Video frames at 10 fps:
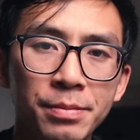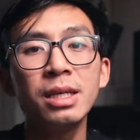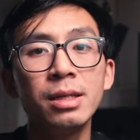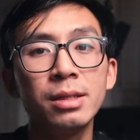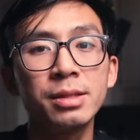
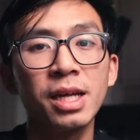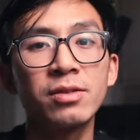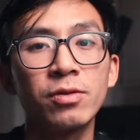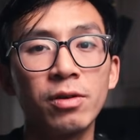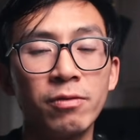E
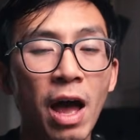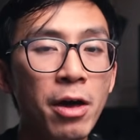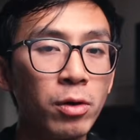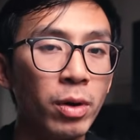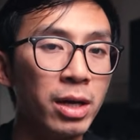stands for
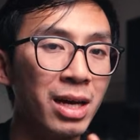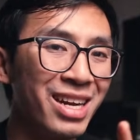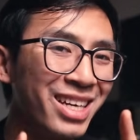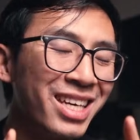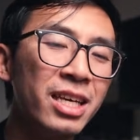evaluate,
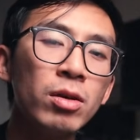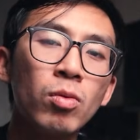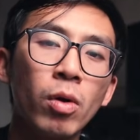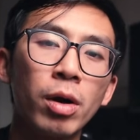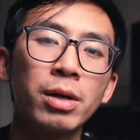and a key
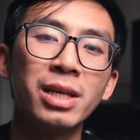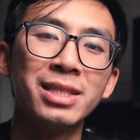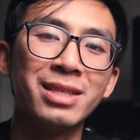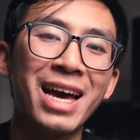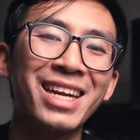word
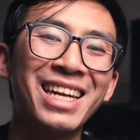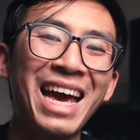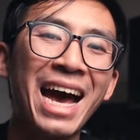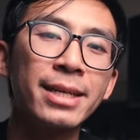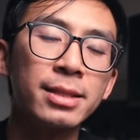is that
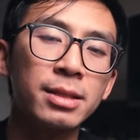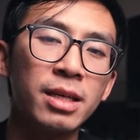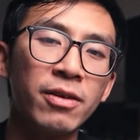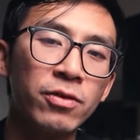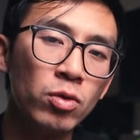it asks
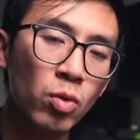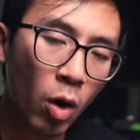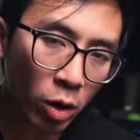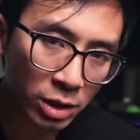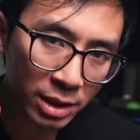if you
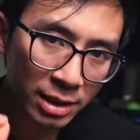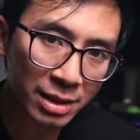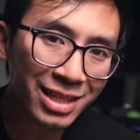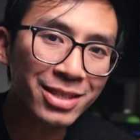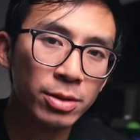are
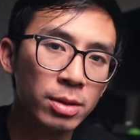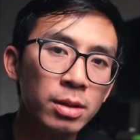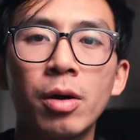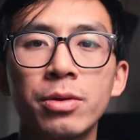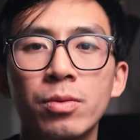still
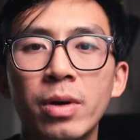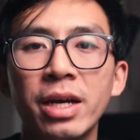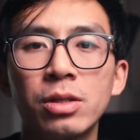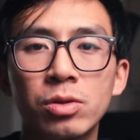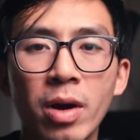on the
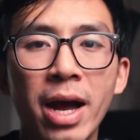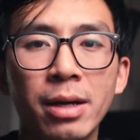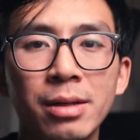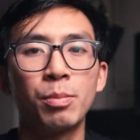right track.